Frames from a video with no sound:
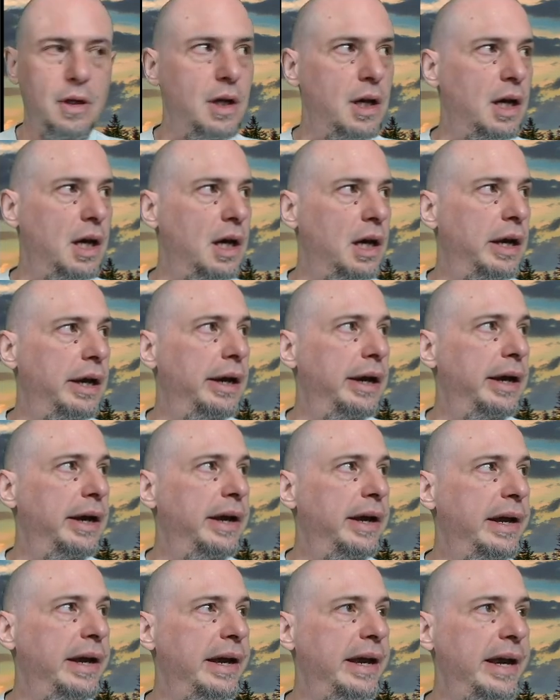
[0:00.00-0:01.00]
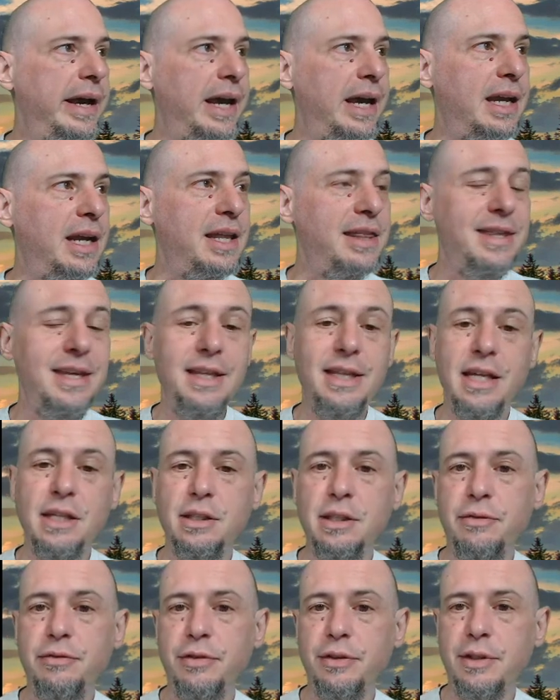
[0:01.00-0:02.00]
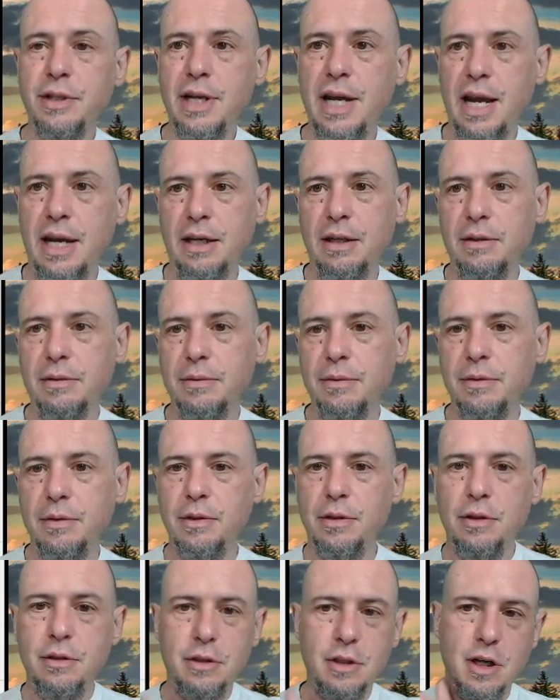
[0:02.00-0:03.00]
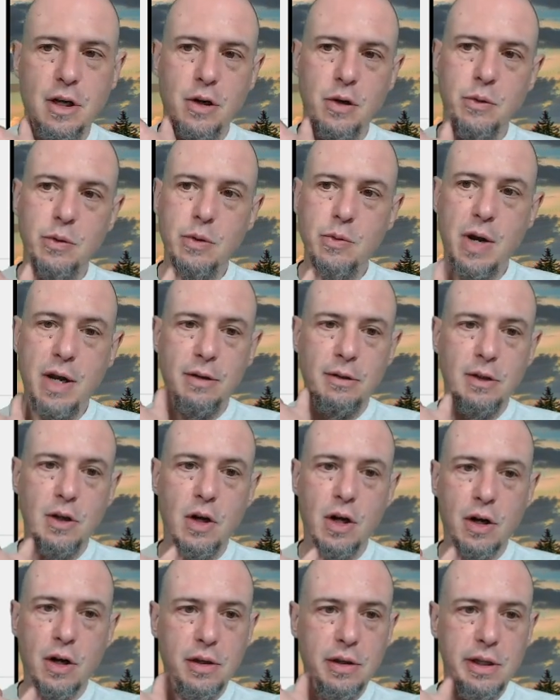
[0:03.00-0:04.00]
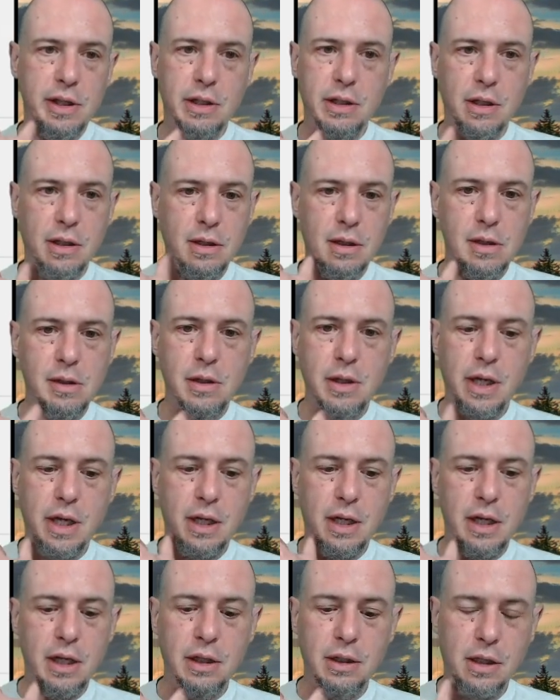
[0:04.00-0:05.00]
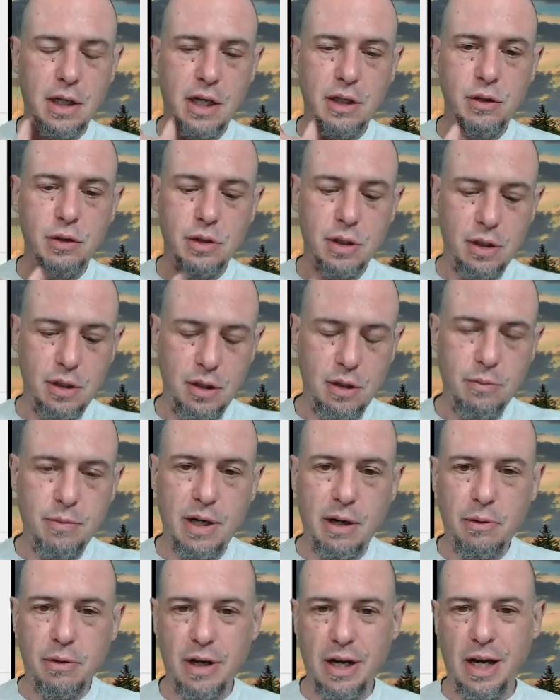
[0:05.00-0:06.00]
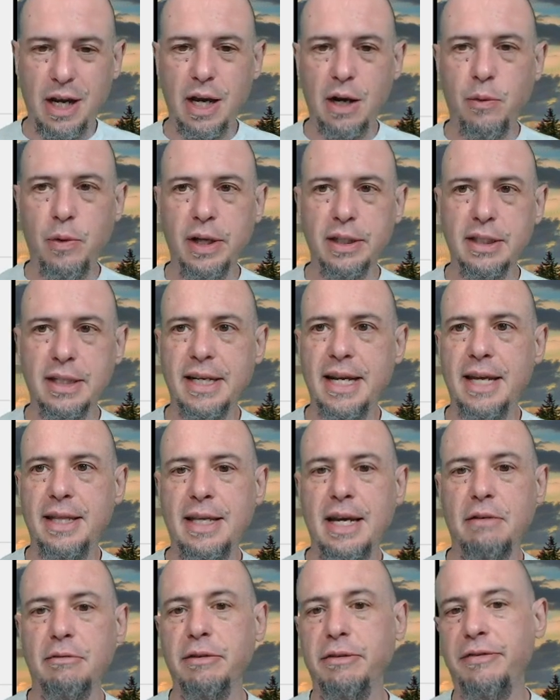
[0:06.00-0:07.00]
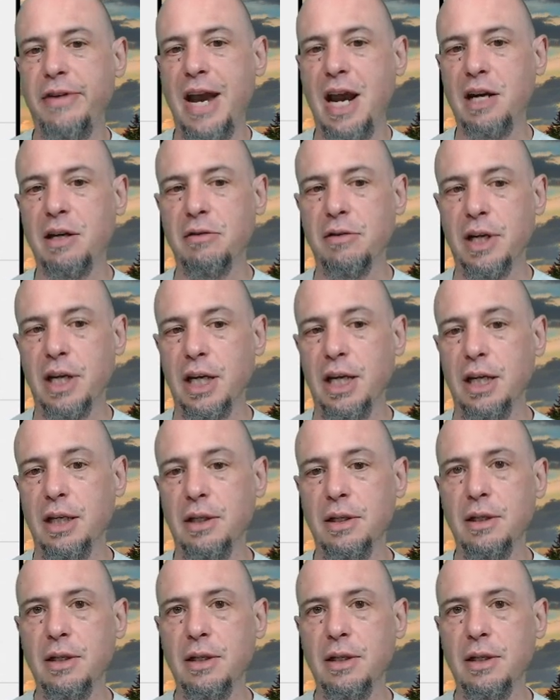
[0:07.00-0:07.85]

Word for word: Uh, and I think that's it for today. So we went longer than than I, I usually do, but I, I kind of wanted to get that refactoring in.